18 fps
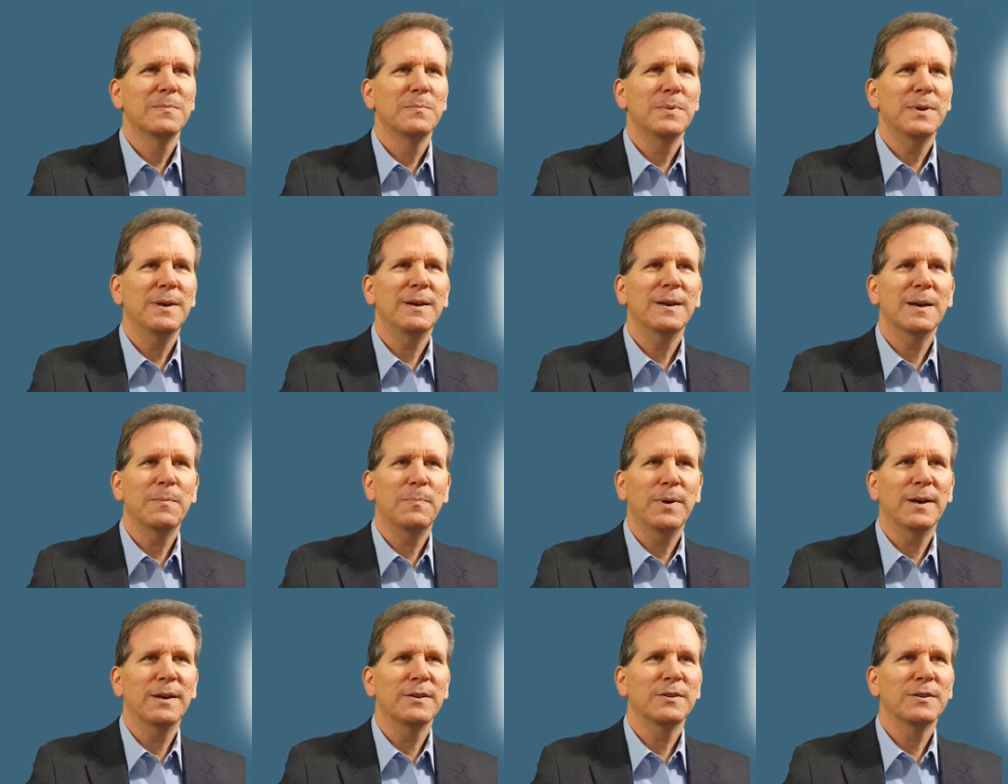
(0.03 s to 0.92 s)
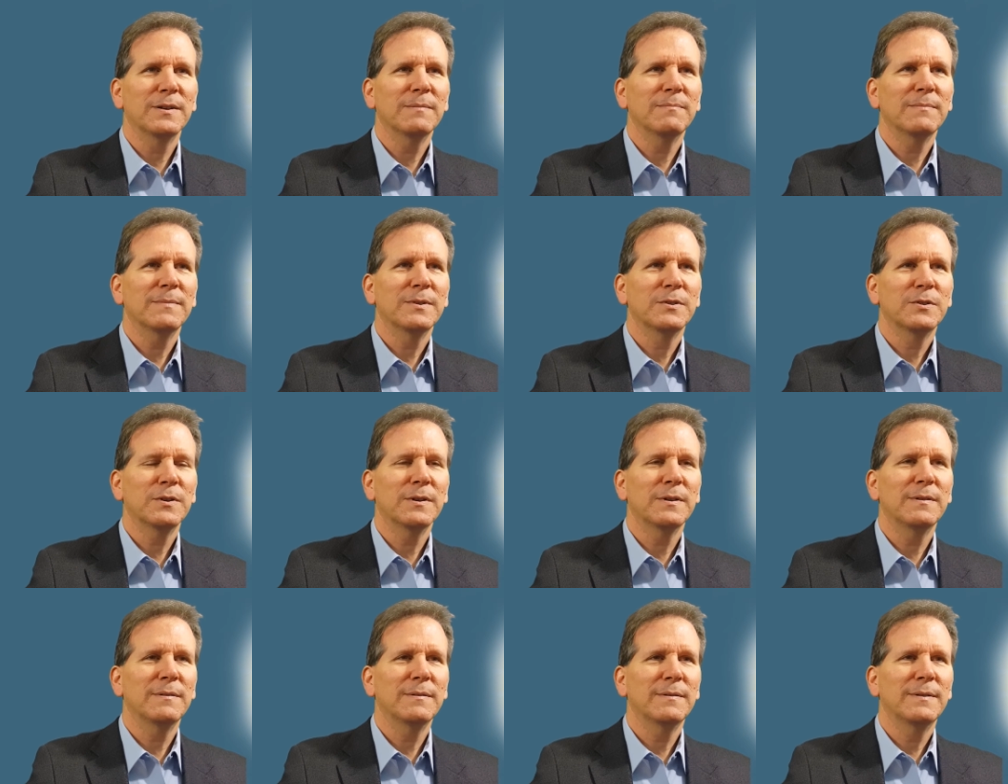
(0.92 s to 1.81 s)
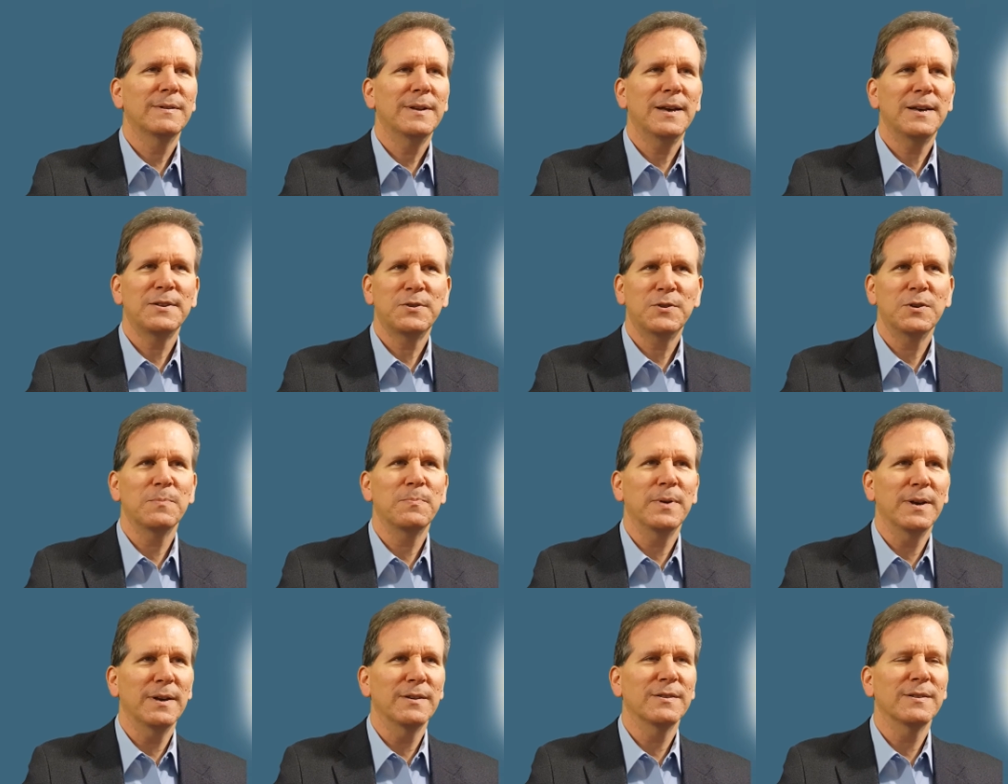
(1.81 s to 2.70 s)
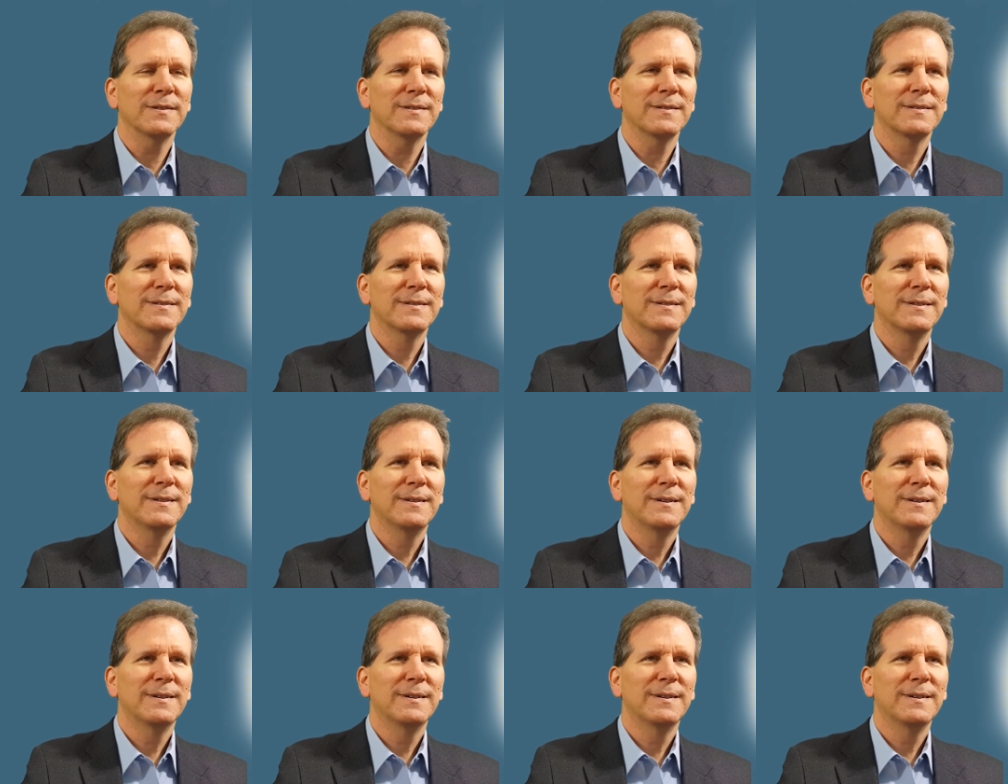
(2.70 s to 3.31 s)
Being a patient shouldn't test your patience.